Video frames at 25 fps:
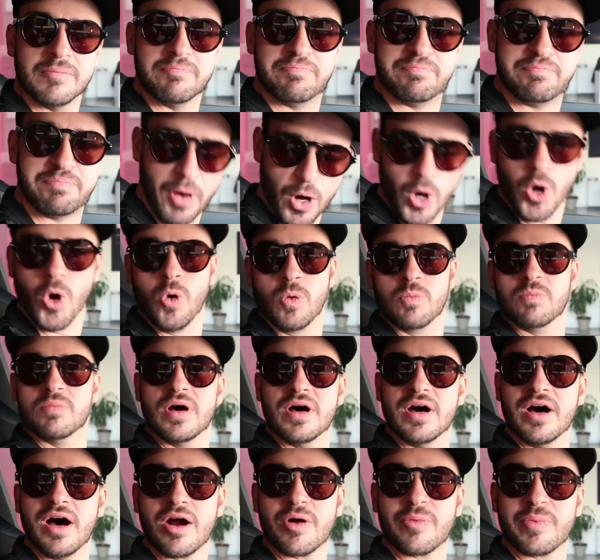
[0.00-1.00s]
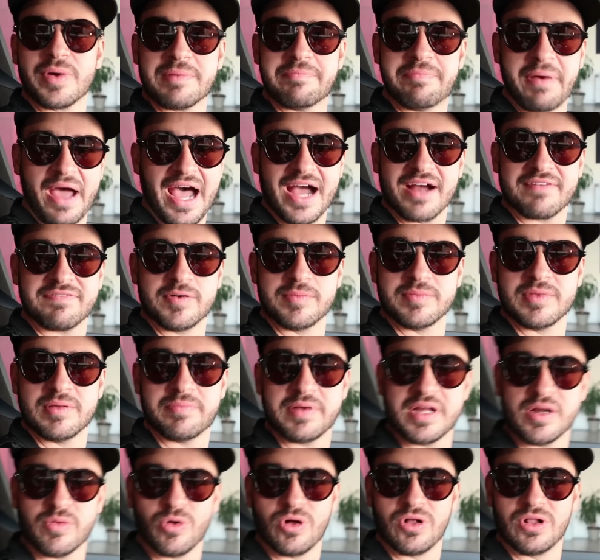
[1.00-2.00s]
Okay, now Boom. we're back. Are we back from
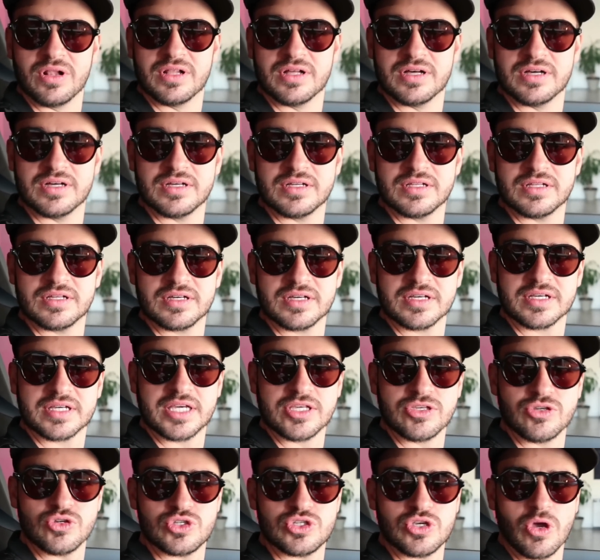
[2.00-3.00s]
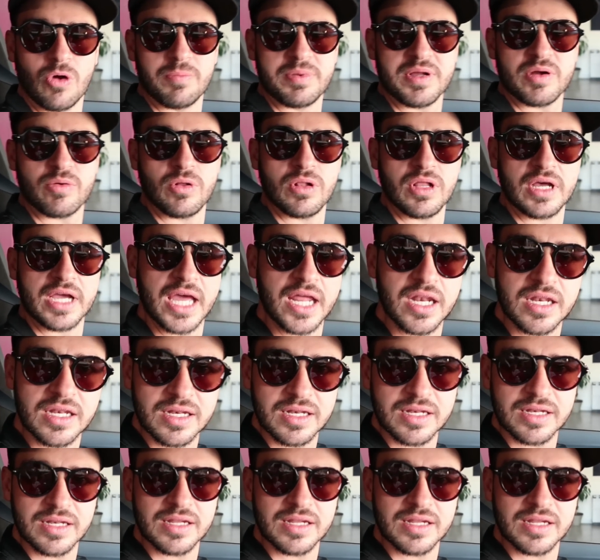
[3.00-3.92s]
we're the B-roll? Yeah, we're back from Can the B-roll. Can you show B-roll again?